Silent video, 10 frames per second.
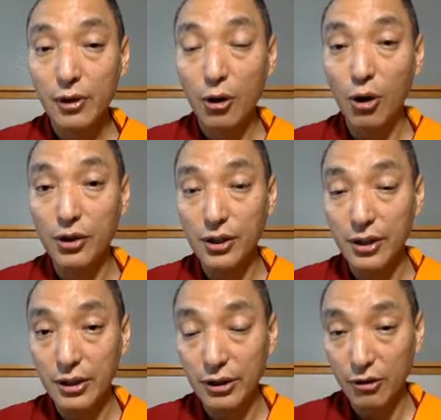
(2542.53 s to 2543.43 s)

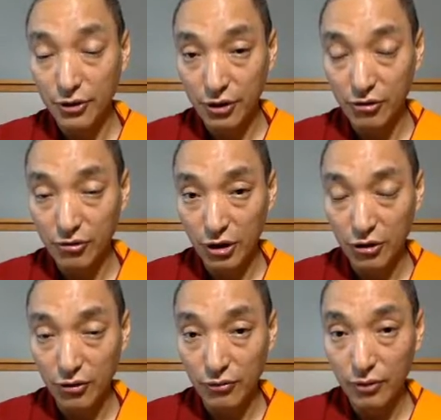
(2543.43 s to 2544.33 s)
ordinary
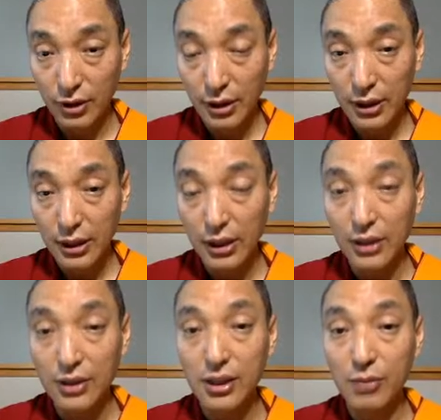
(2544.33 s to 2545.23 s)
concentration in
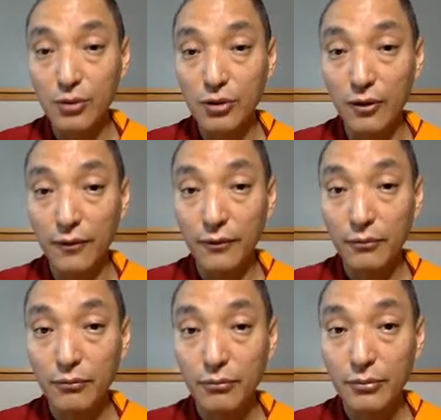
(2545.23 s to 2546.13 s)
terms of
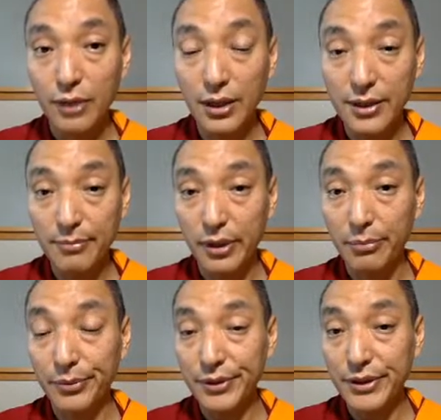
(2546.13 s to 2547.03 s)
its
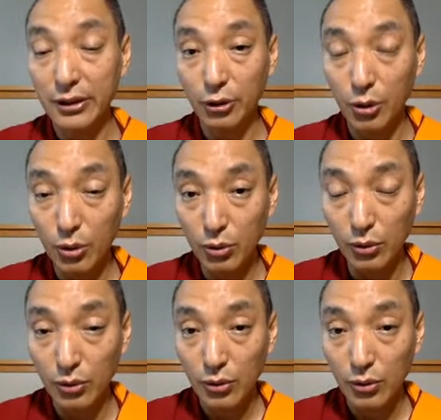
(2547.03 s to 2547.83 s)
purpose and goal.